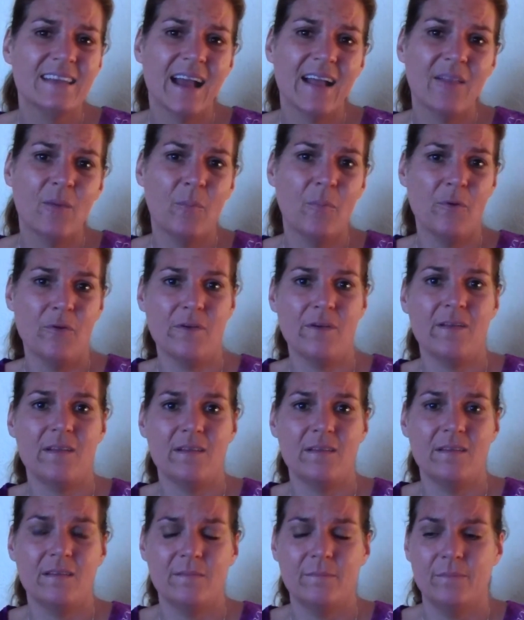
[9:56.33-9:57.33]

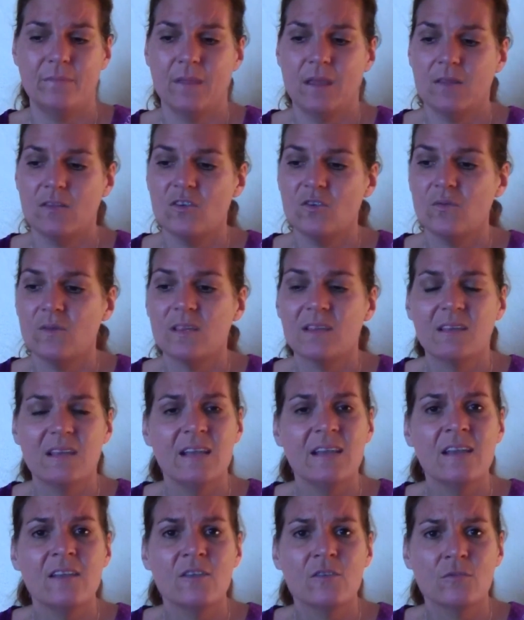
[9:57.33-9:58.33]
teleported to a
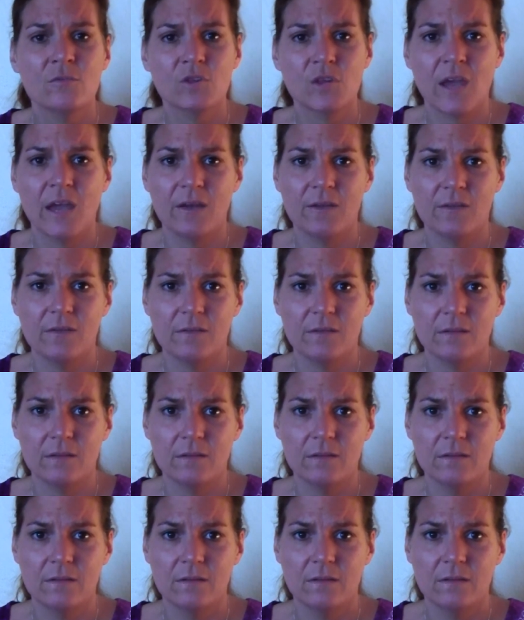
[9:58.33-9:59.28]
scene in your childhood